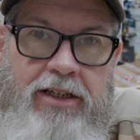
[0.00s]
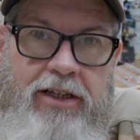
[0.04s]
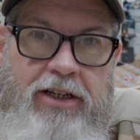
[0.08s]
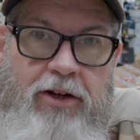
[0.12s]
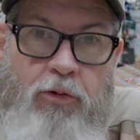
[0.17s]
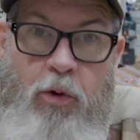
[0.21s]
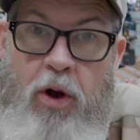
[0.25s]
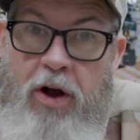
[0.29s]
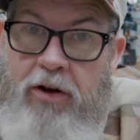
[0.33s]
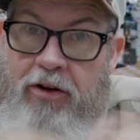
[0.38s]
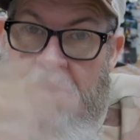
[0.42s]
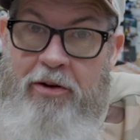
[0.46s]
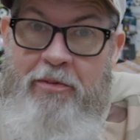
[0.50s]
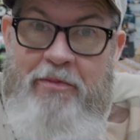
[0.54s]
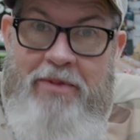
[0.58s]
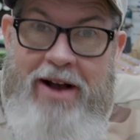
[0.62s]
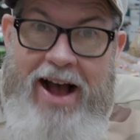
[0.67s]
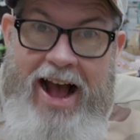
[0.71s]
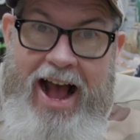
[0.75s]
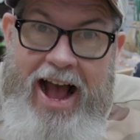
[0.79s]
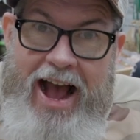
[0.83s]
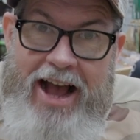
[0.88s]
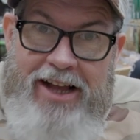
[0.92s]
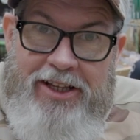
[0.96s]
Welcome
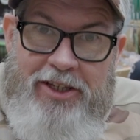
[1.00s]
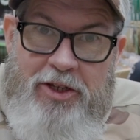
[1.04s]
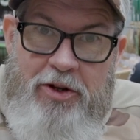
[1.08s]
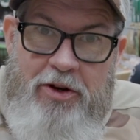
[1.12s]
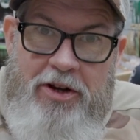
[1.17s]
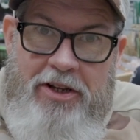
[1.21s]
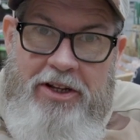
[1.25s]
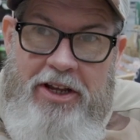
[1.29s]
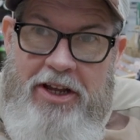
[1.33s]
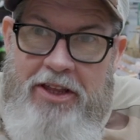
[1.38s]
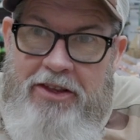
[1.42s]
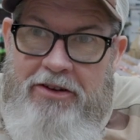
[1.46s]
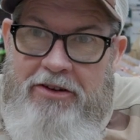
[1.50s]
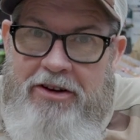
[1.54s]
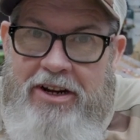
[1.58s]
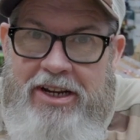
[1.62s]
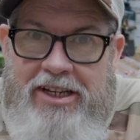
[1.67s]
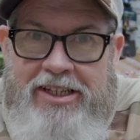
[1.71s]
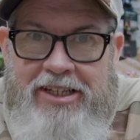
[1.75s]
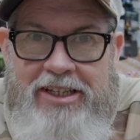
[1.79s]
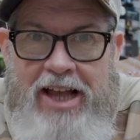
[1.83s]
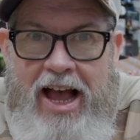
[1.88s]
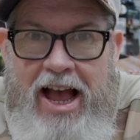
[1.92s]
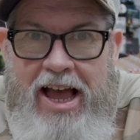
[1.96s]
back to another
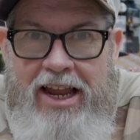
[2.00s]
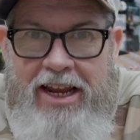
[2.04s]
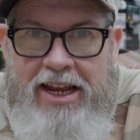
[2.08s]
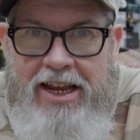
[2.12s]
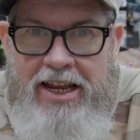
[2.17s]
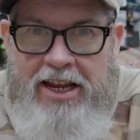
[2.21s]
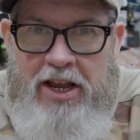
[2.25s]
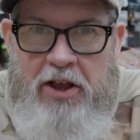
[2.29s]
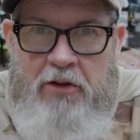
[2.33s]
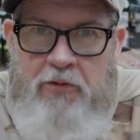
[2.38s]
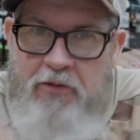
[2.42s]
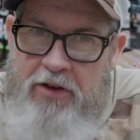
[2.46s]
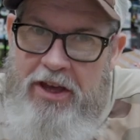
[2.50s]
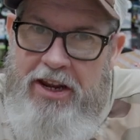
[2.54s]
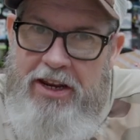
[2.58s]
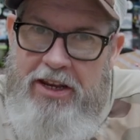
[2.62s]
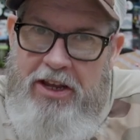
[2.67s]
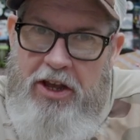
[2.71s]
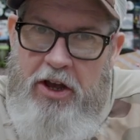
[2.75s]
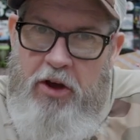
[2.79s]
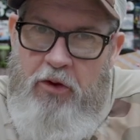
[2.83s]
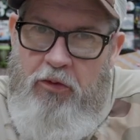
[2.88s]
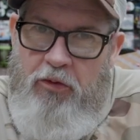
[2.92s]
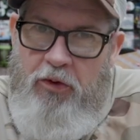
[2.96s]
exciting
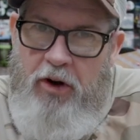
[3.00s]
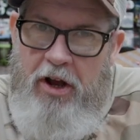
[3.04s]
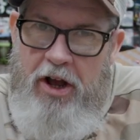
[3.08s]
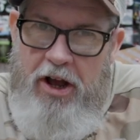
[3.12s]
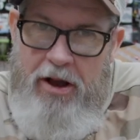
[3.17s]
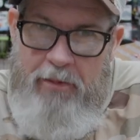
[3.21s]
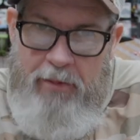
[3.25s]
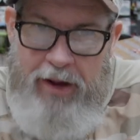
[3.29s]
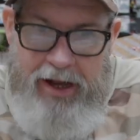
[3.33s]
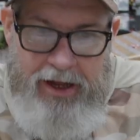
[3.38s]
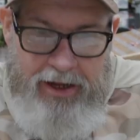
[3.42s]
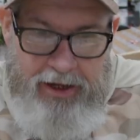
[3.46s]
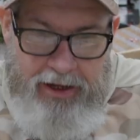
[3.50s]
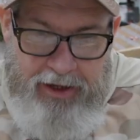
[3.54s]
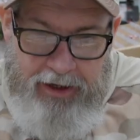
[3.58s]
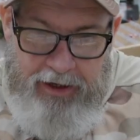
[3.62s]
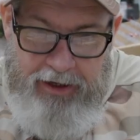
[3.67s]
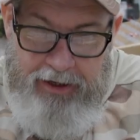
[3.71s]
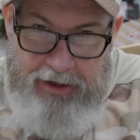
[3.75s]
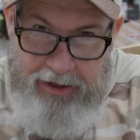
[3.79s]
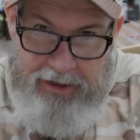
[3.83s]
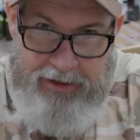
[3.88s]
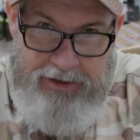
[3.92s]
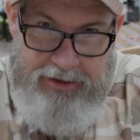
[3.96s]
video from
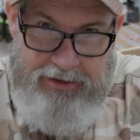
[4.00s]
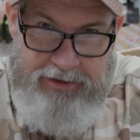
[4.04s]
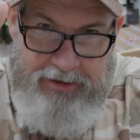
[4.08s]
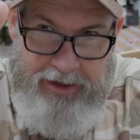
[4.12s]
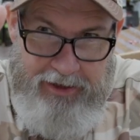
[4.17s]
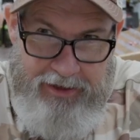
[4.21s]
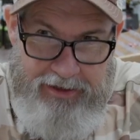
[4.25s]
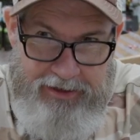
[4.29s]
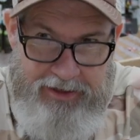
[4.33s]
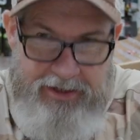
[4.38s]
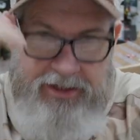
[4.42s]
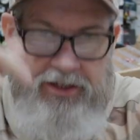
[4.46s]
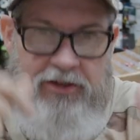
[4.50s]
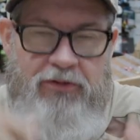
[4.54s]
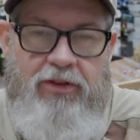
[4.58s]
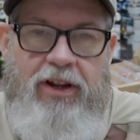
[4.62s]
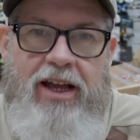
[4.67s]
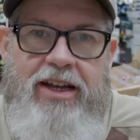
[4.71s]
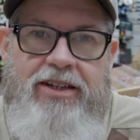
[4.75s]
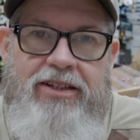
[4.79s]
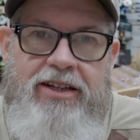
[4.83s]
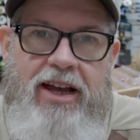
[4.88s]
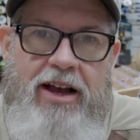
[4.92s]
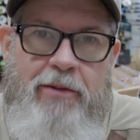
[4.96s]
Tuckasegee
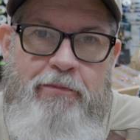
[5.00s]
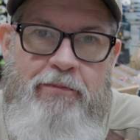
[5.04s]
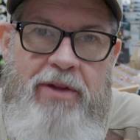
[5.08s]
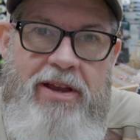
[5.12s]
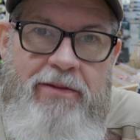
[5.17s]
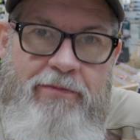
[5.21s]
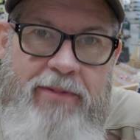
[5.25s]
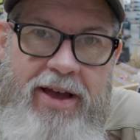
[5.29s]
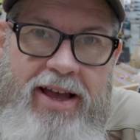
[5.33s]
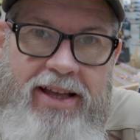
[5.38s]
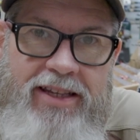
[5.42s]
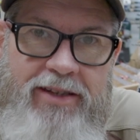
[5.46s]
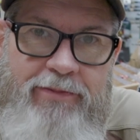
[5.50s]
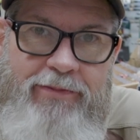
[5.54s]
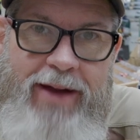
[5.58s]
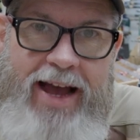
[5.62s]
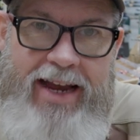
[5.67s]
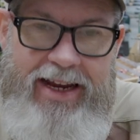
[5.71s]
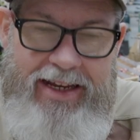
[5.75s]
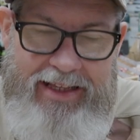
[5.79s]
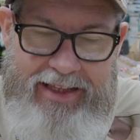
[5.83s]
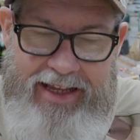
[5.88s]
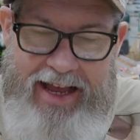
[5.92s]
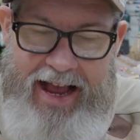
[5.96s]
Fly Shop. Big mess
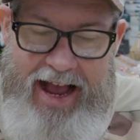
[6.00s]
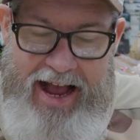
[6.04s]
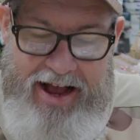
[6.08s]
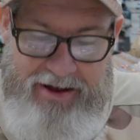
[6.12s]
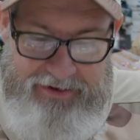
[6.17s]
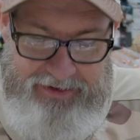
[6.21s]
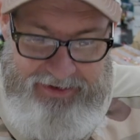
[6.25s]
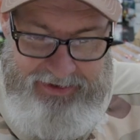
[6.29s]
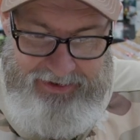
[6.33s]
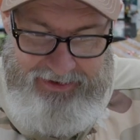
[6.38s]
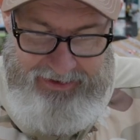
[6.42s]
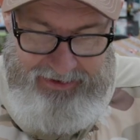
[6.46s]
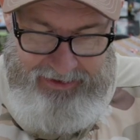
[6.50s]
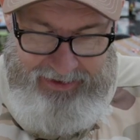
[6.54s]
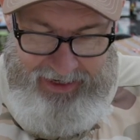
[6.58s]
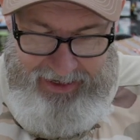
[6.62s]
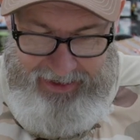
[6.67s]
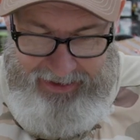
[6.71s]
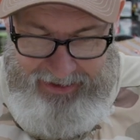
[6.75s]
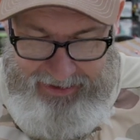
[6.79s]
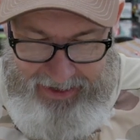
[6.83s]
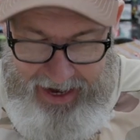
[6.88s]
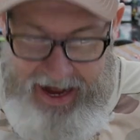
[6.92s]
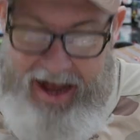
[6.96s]
back in the house.
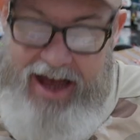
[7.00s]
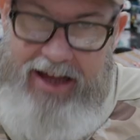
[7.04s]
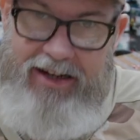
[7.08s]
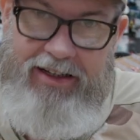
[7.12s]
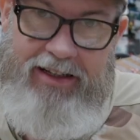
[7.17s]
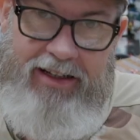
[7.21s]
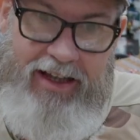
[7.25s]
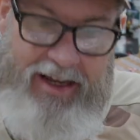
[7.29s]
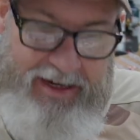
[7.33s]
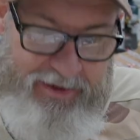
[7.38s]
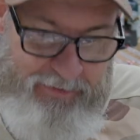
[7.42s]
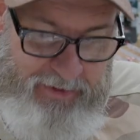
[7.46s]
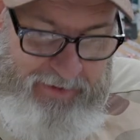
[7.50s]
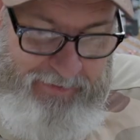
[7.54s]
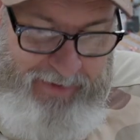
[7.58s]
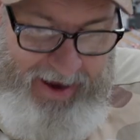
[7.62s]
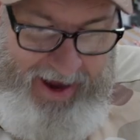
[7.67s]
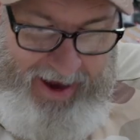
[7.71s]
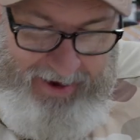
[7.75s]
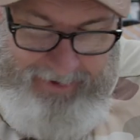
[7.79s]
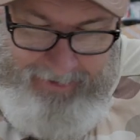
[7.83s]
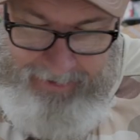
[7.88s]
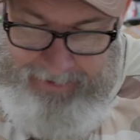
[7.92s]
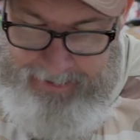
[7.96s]
Thank God, glad to be
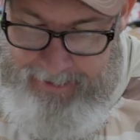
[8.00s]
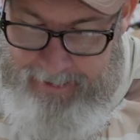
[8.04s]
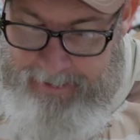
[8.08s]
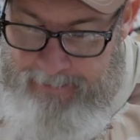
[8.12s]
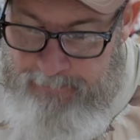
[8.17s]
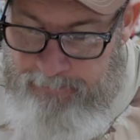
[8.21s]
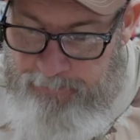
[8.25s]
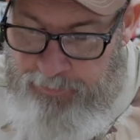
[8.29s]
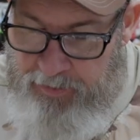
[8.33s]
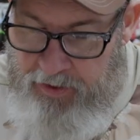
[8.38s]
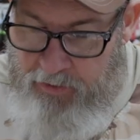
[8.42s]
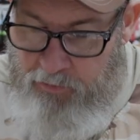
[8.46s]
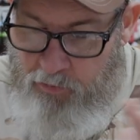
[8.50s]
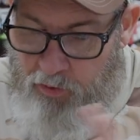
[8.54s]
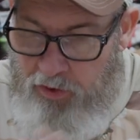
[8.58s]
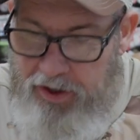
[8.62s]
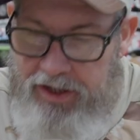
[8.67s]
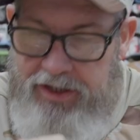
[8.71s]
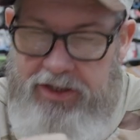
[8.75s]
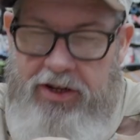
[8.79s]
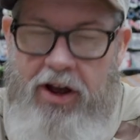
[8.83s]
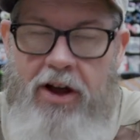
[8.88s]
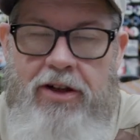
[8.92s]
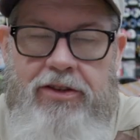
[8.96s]
back. Want
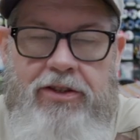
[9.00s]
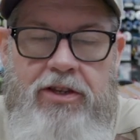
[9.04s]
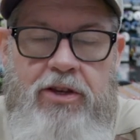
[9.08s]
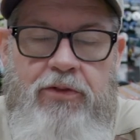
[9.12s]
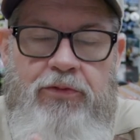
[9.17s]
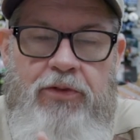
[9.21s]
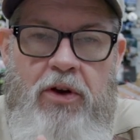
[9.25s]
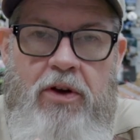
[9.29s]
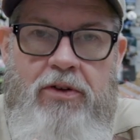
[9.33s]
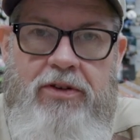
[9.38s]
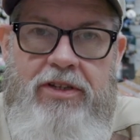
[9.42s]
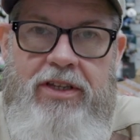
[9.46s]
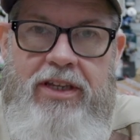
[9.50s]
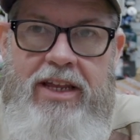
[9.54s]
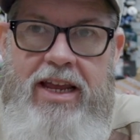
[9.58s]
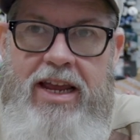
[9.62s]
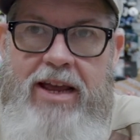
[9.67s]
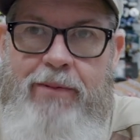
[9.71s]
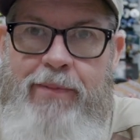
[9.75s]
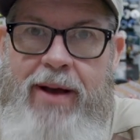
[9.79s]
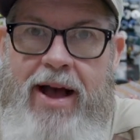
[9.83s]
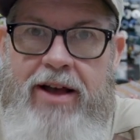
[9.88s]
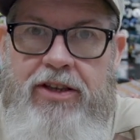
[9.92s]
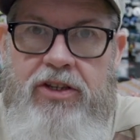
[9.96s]
to talk to you folks today
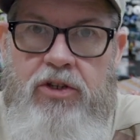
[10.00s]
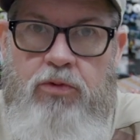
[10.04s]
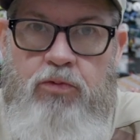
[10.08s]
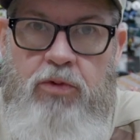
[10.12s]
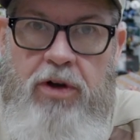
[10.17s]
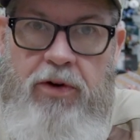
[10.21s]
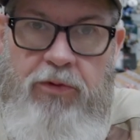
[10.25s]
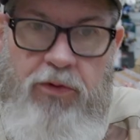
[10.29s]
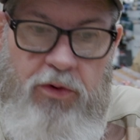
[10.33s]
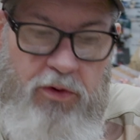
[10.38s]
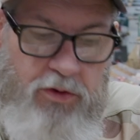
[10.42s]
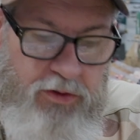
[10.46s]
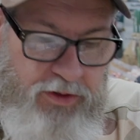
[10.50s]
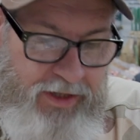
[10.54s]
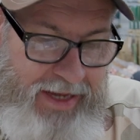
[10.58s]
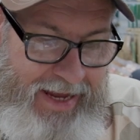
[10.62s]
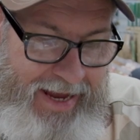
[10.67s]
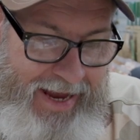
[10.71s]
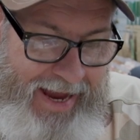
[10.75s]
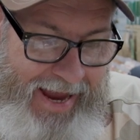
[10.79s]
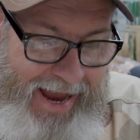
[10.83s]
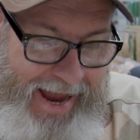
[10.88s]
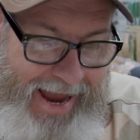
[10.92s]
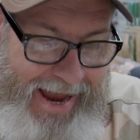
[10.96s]
about swivels
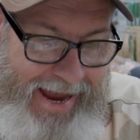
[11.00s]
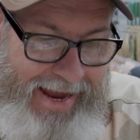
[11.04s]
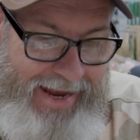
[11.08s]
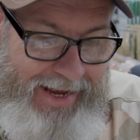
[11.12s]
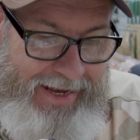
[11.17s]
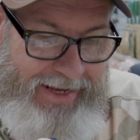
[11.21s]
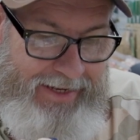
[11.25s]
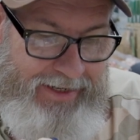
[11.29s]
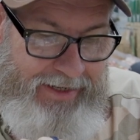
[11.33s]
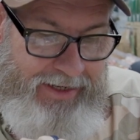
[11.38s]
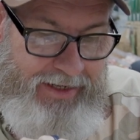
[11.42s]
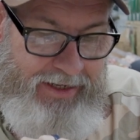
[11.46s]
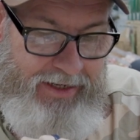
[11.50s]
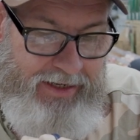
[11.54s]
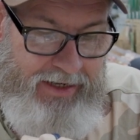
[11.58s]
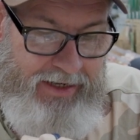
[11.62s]
and